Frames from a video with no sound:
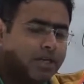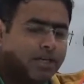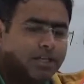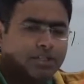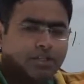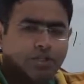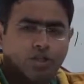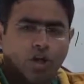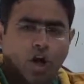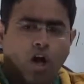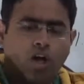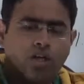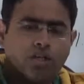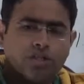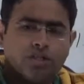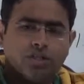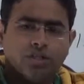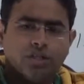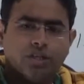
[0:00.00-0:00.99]
it is
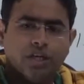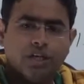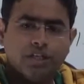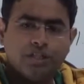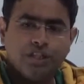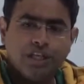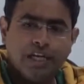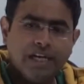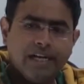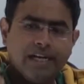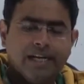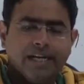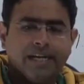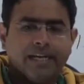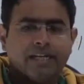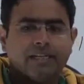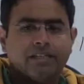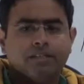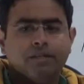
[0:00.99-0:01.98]
not
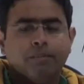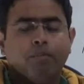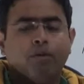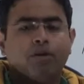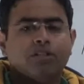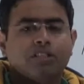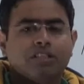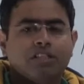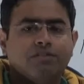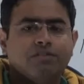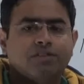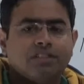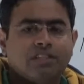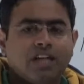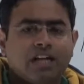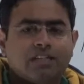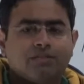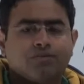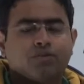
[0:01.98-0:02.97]
yielding the positive
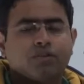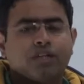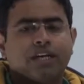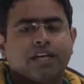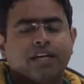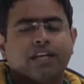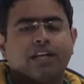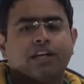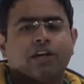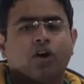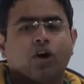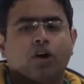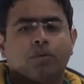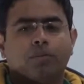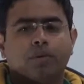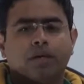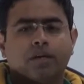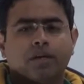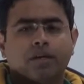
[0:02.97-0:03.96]
results for the Indian
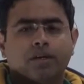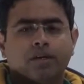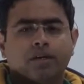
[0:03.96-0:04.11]
economy.